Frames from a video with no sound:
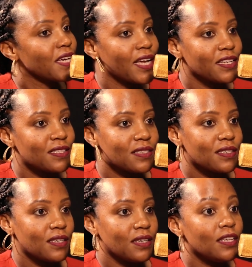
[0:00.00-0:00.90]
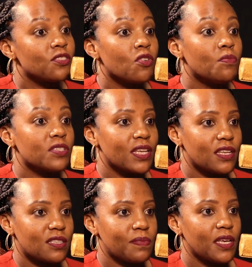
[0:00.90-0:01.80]
and it's almost
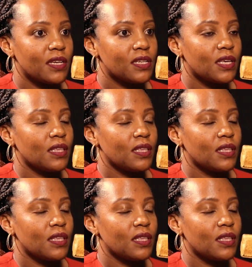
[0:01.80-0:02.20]
unexplained.